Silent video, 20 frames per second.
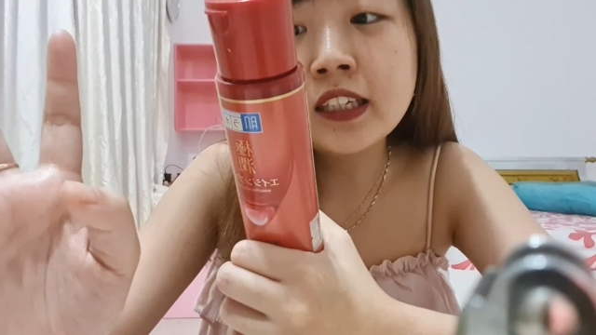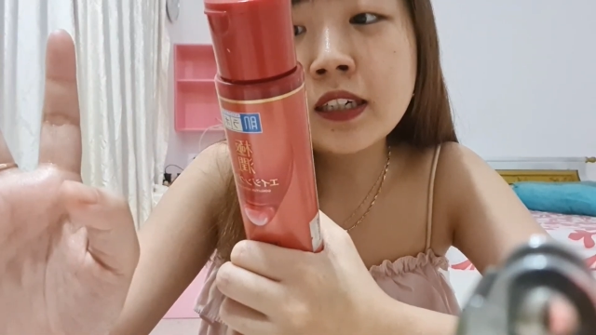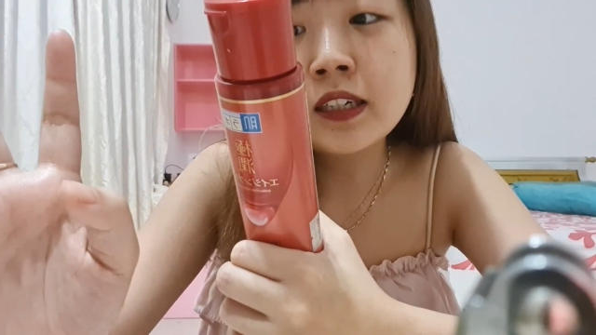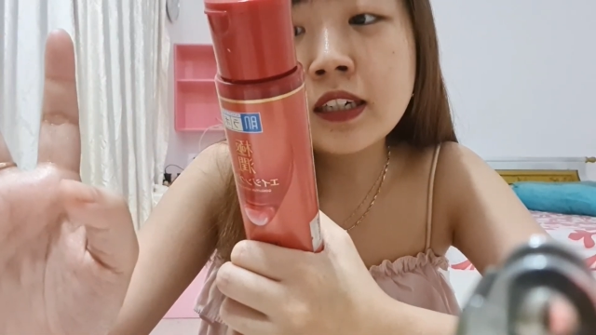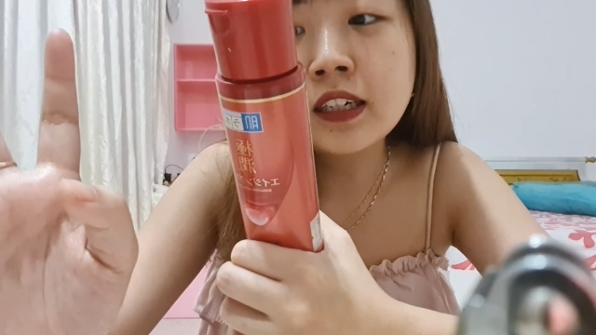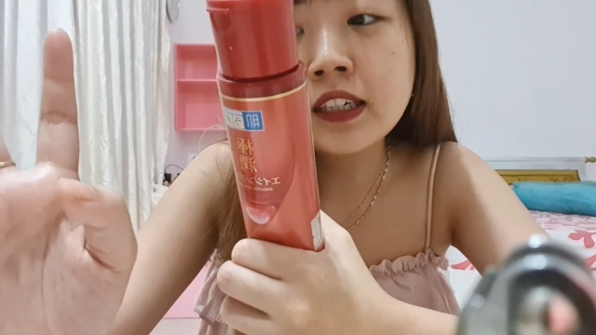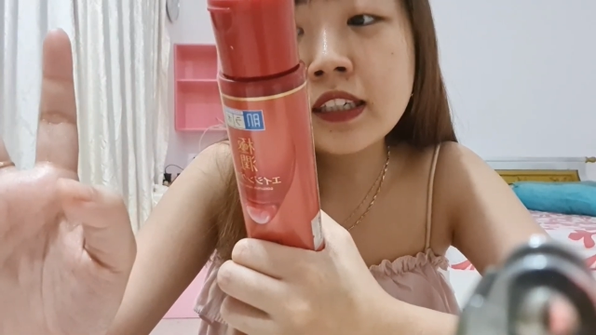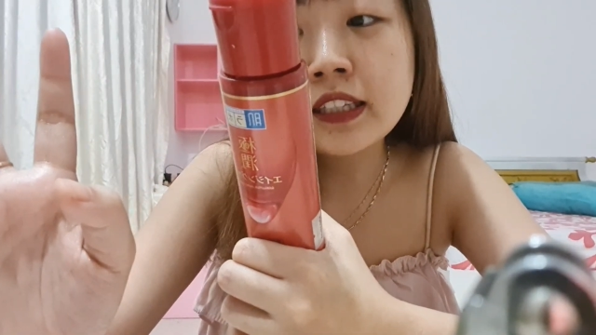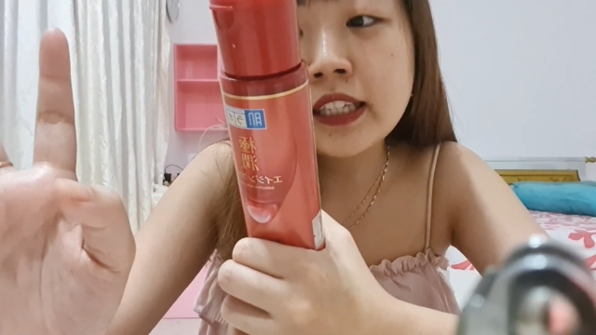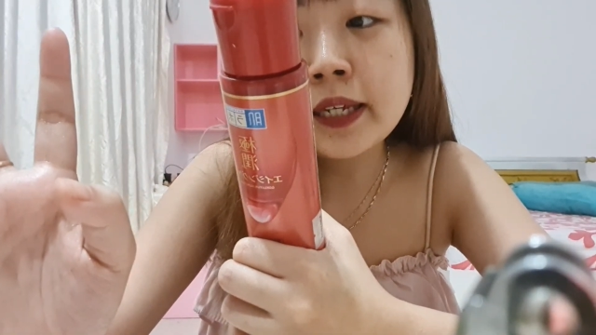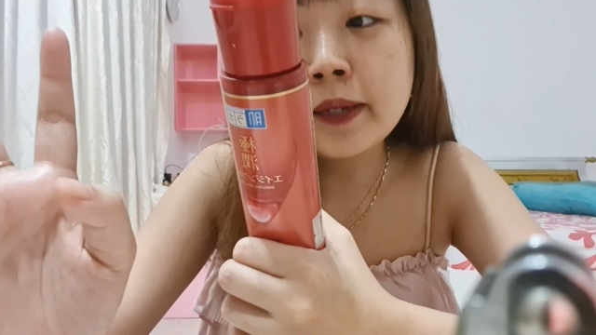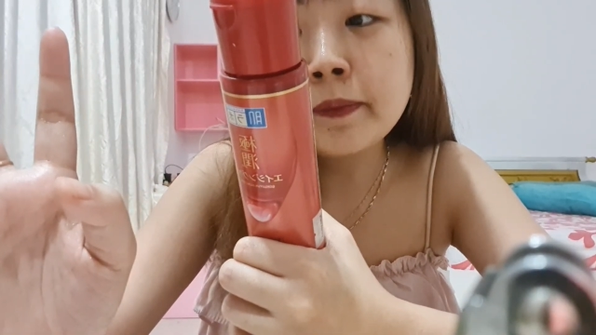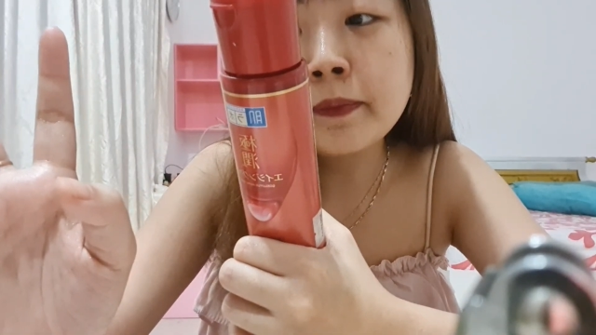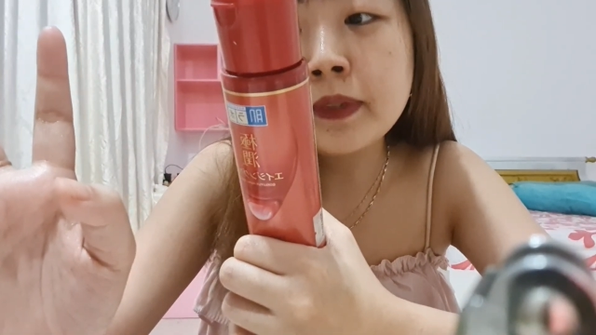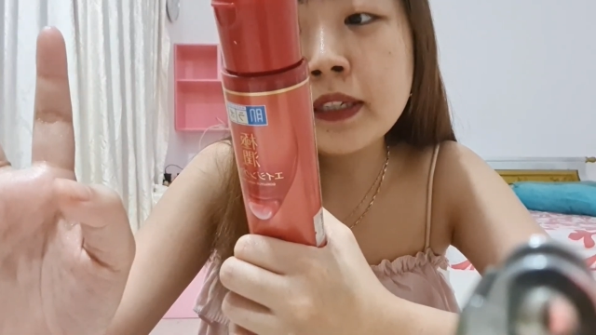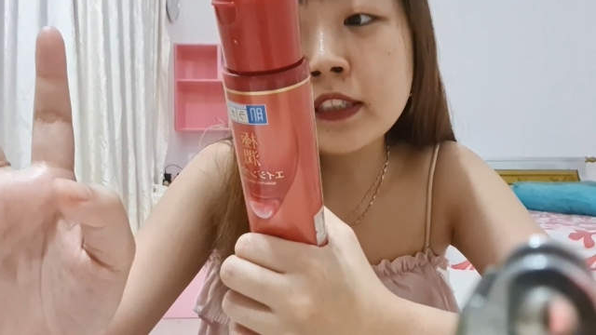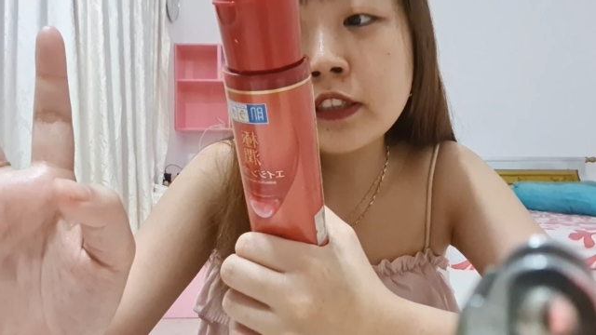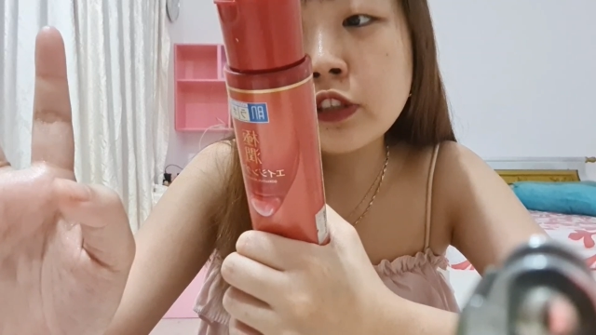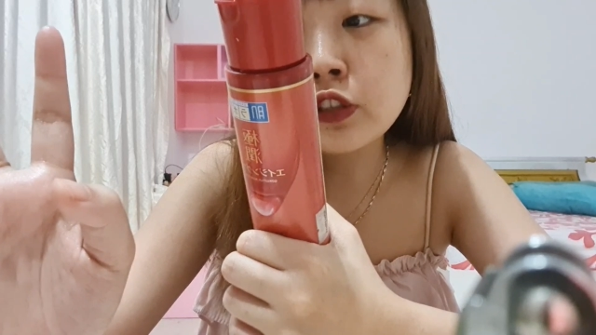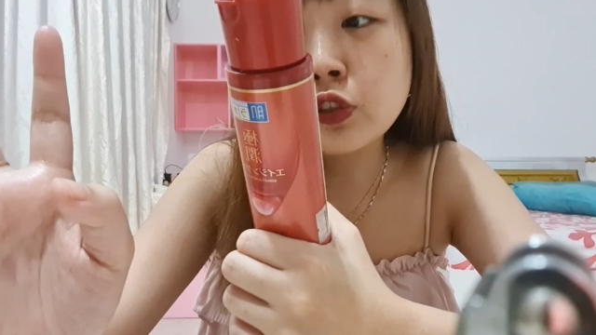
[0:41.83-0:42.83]
the
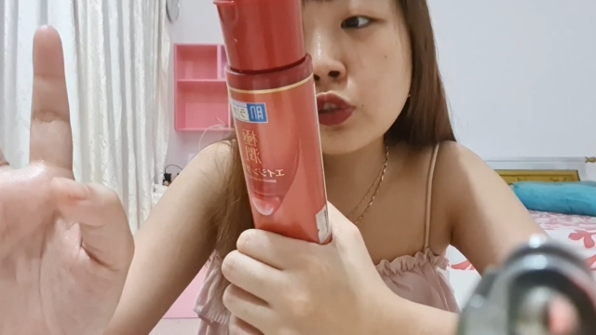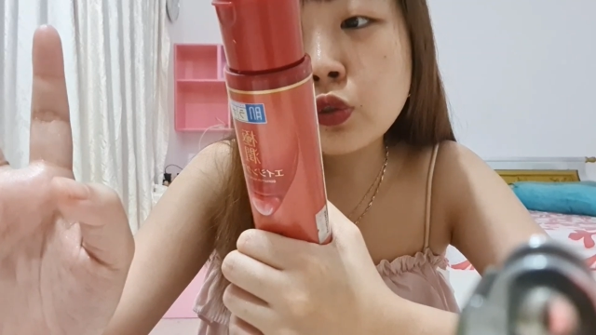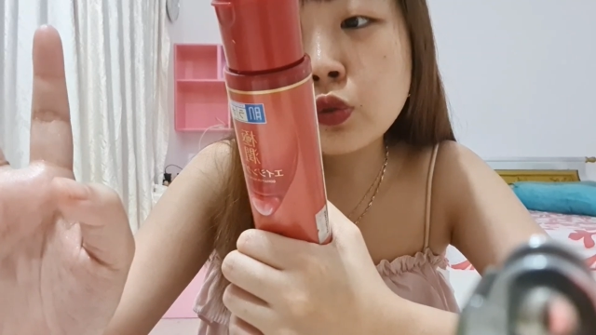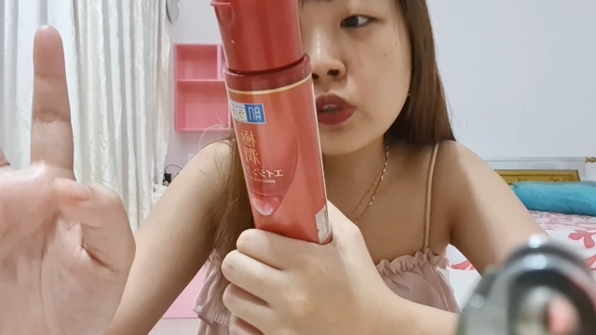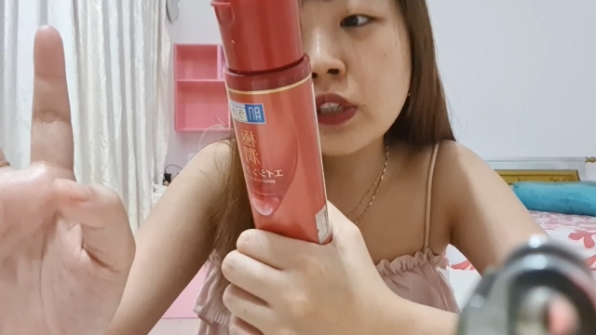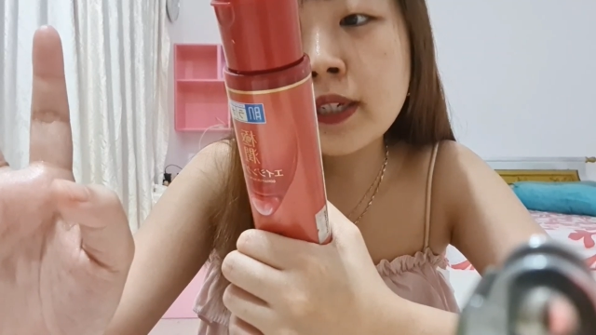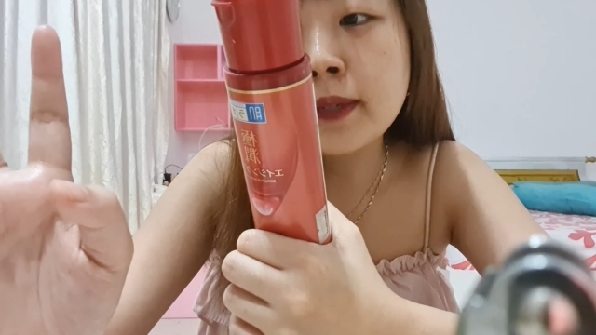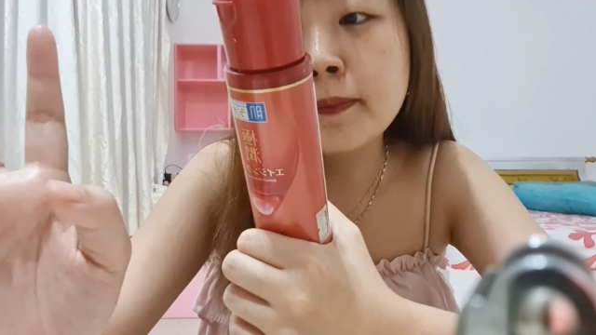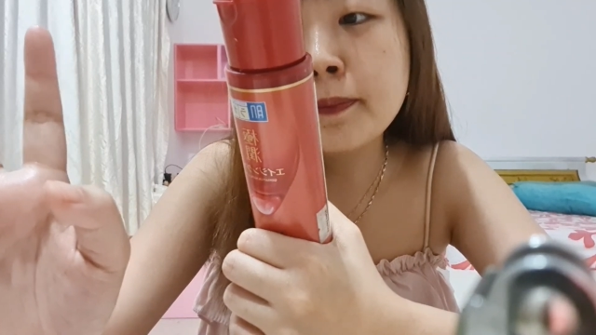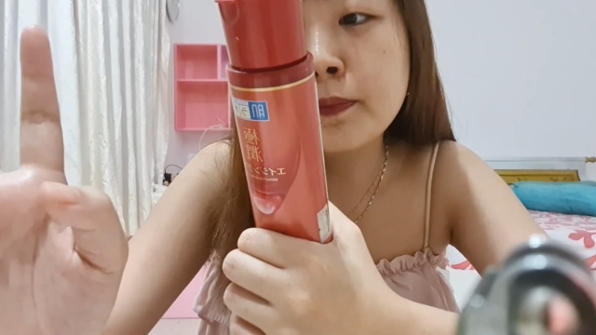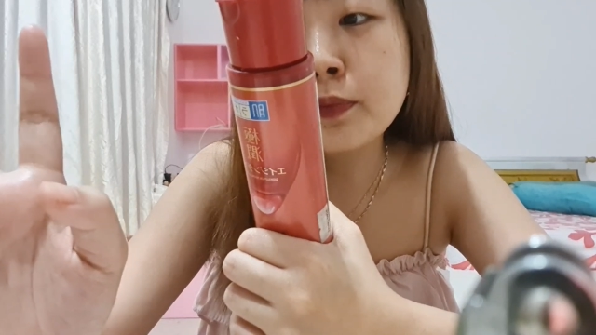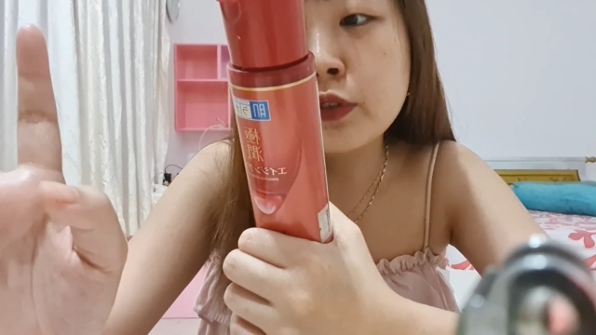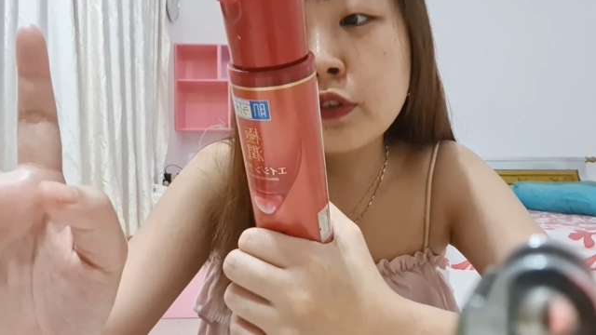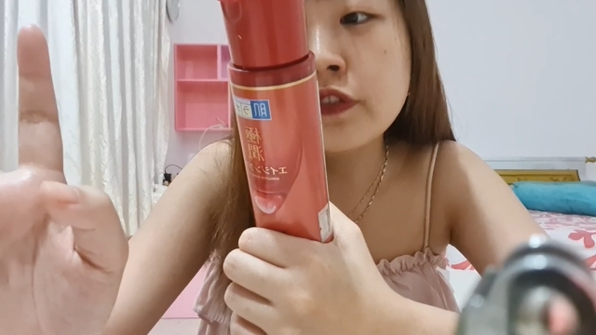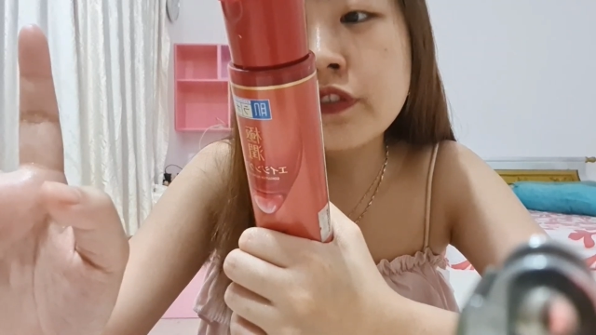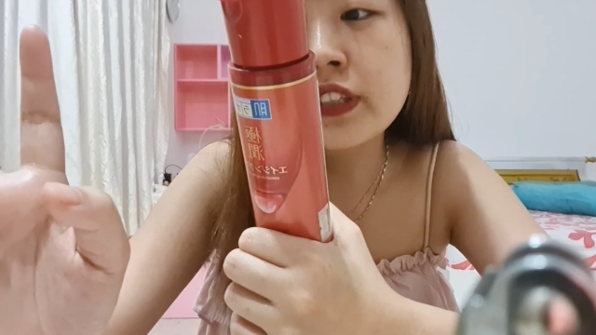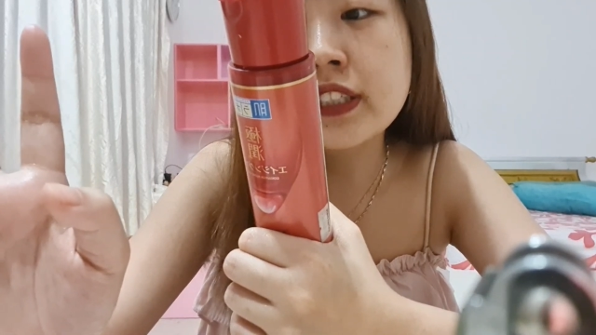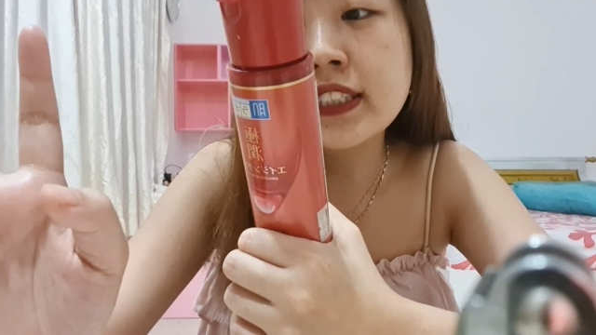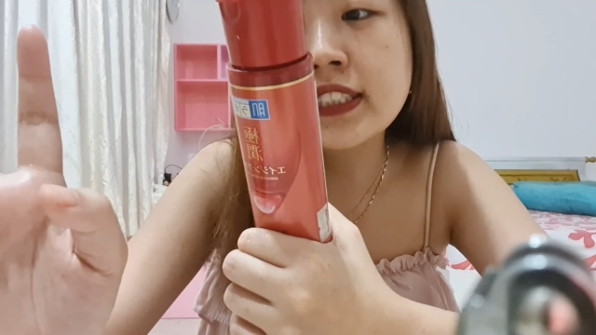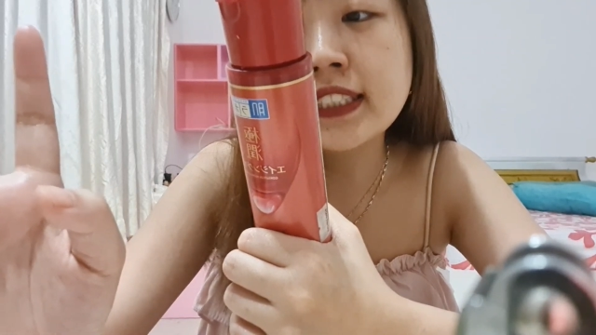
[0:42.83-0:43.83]
claim is to
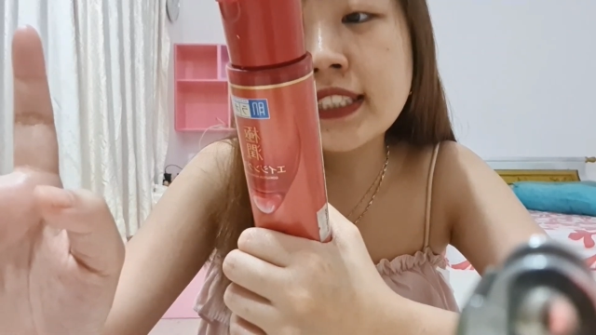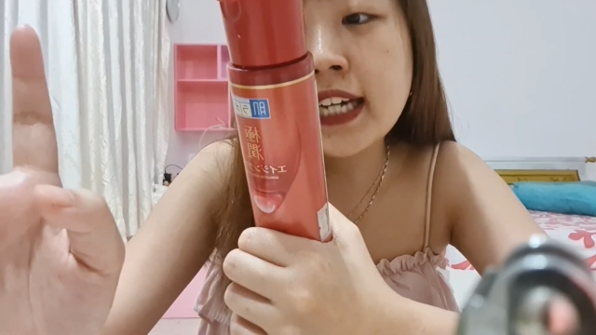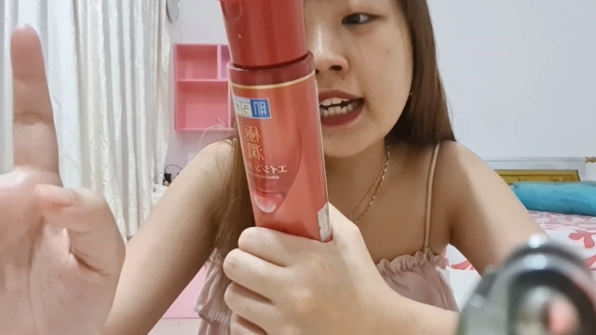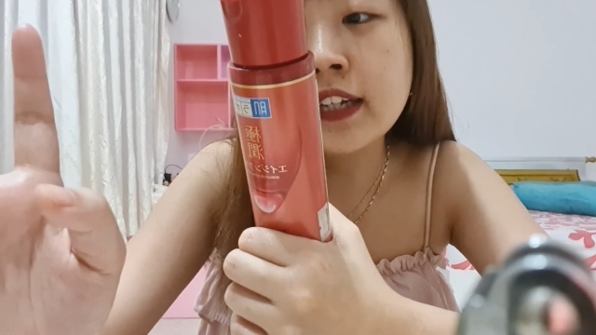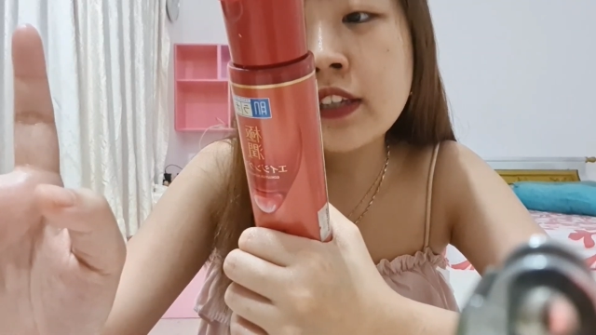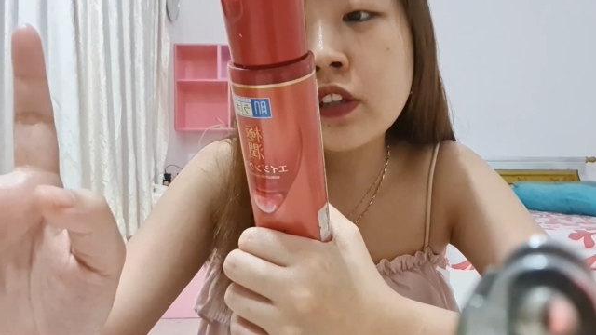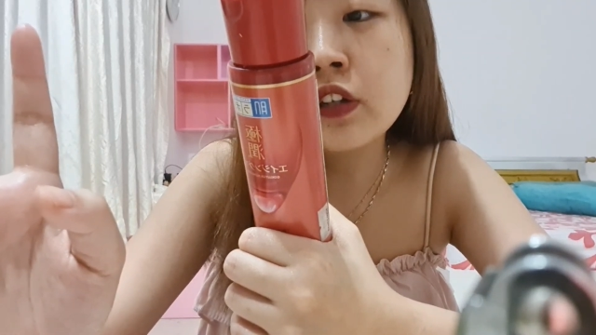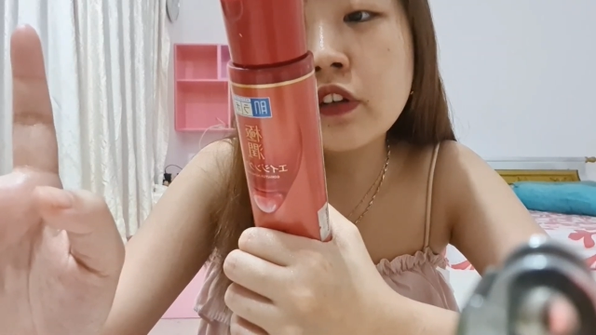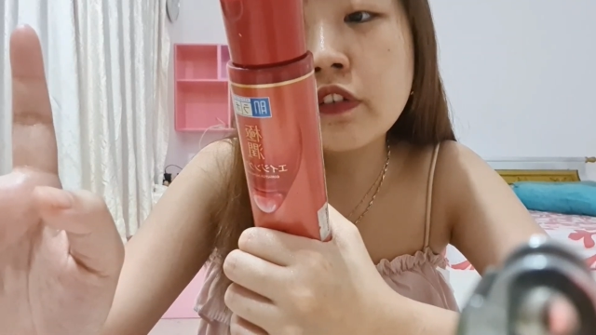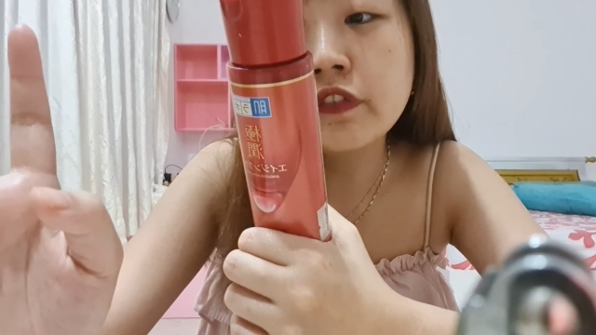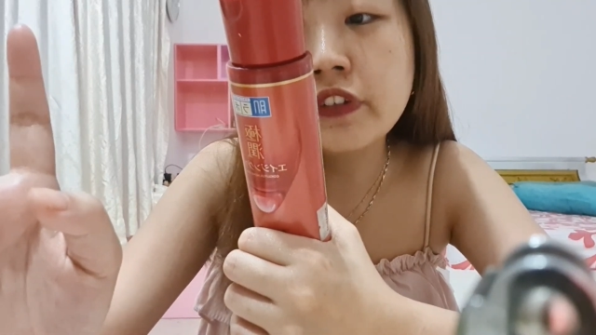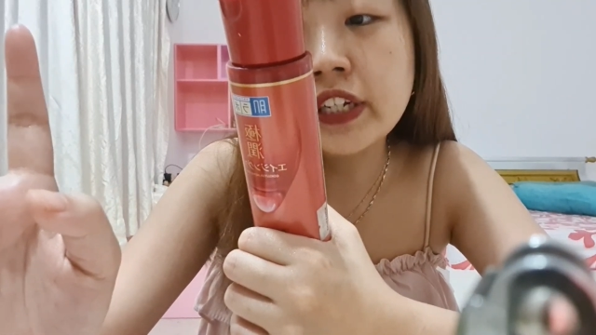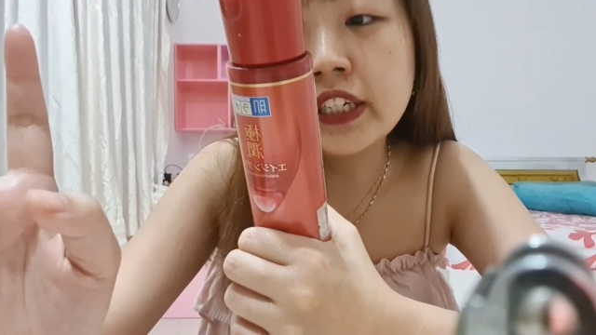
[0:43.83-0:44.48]
improve the sign of